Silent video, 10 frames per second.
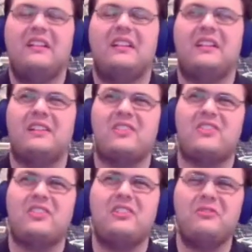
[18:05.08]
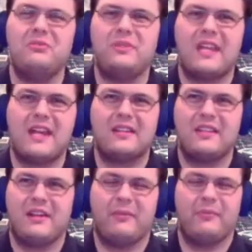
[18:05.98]
And so, yeah,
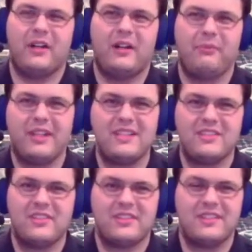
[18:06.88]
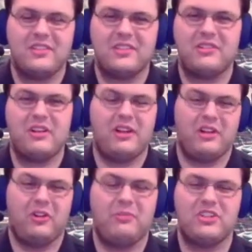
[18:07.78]
Blaze steals a
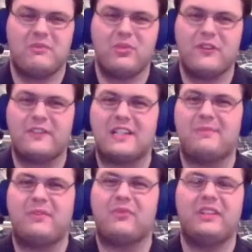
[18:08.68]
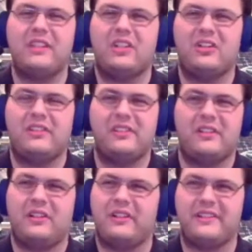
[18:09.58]
whole bunch of Morphex, but really
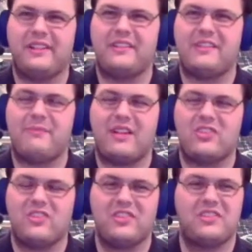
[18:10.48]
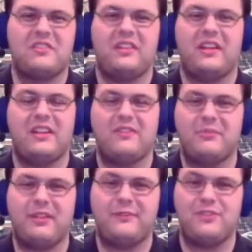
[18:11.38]
all it does is manage to just give
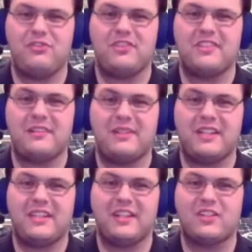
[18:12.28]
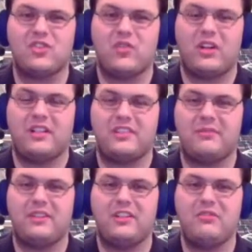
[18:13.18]
them enough juice to summon
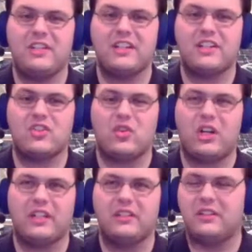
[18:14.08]
summon a new Gigatron.